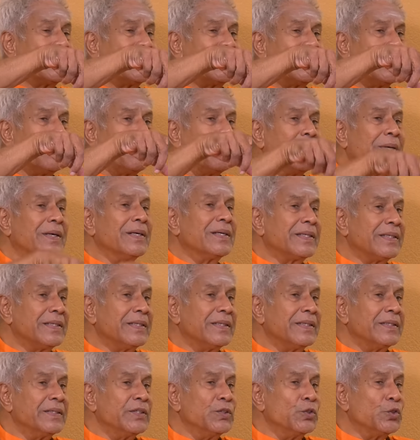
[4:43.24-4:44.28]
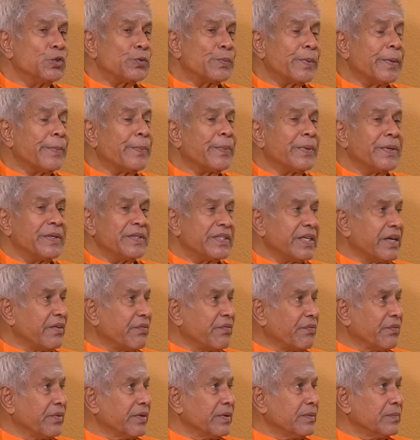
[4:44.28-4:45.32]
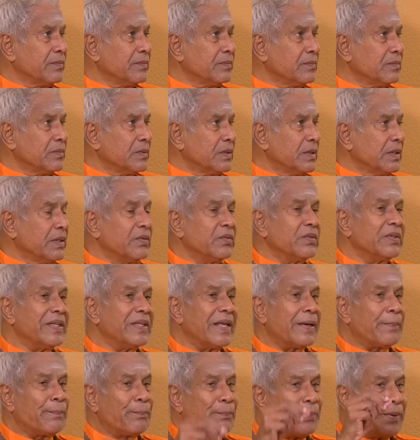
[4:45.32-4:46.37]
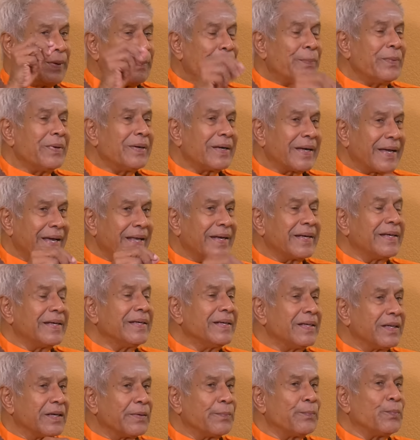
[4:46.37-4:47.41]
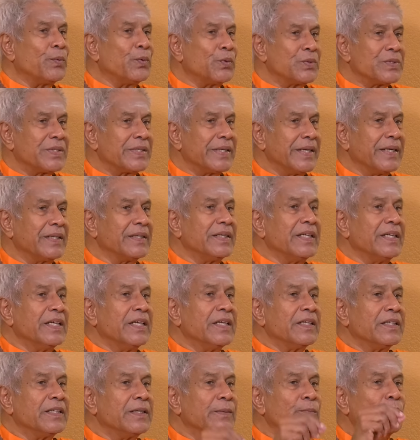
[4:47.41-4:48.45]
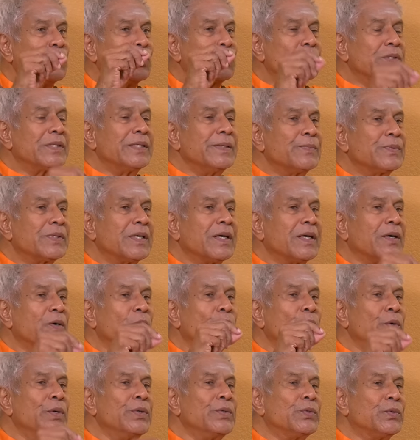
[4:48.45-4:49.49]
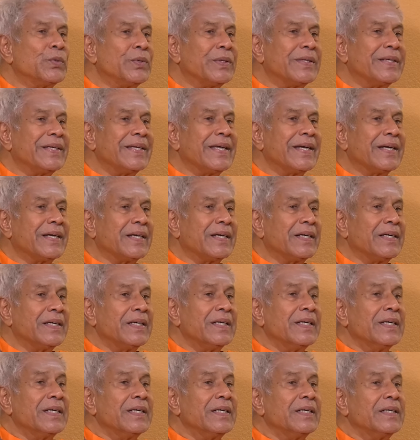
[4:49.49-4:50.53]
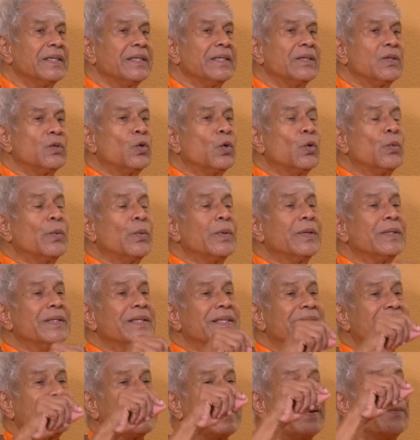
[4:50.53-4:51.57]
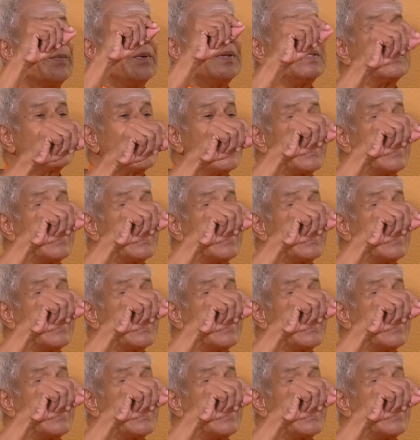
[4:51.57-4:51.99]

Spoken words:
week they burnt a newspaper in Jaffna. That paper carried a report saying the Muslims are going to take over the Tamils